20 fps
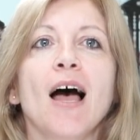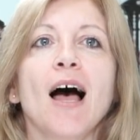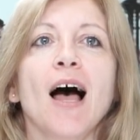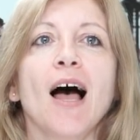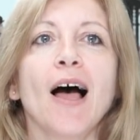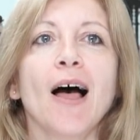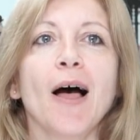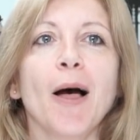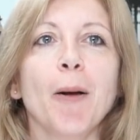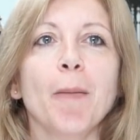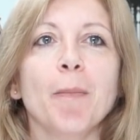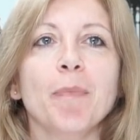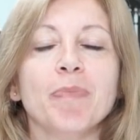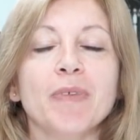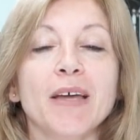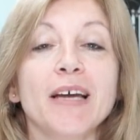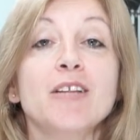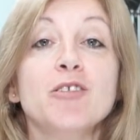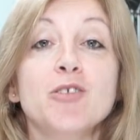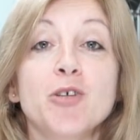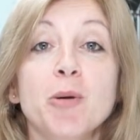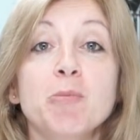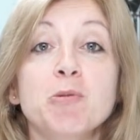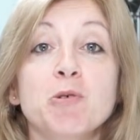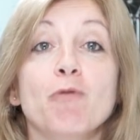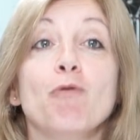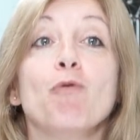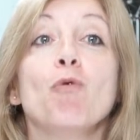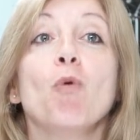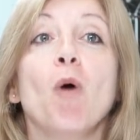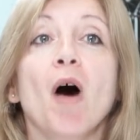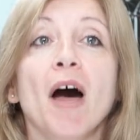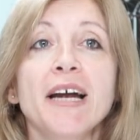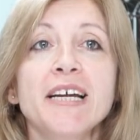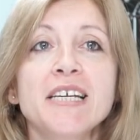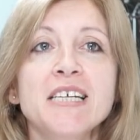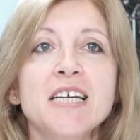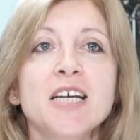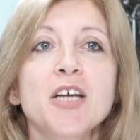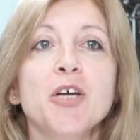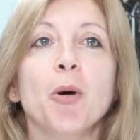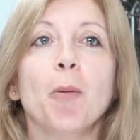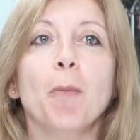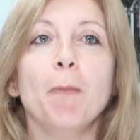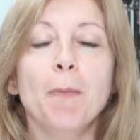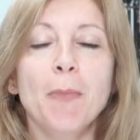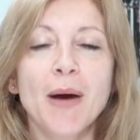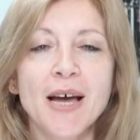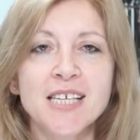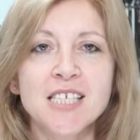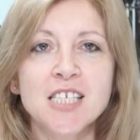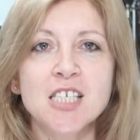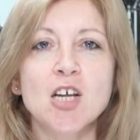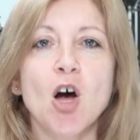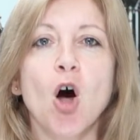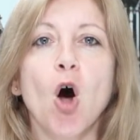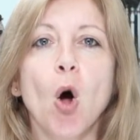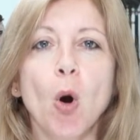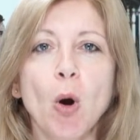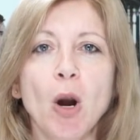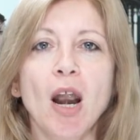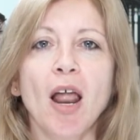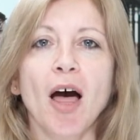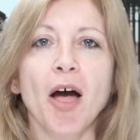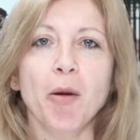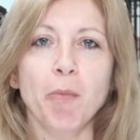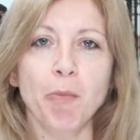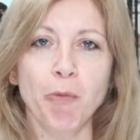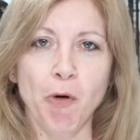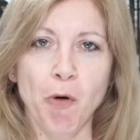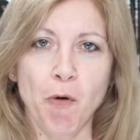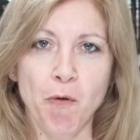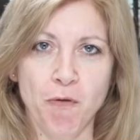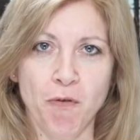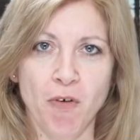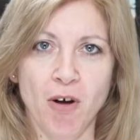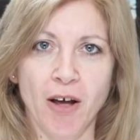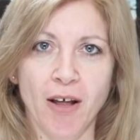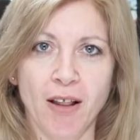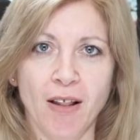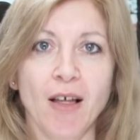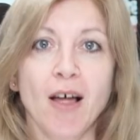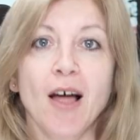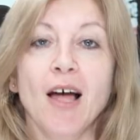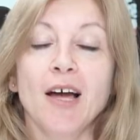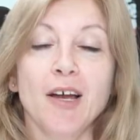in terms of writing your best online profile,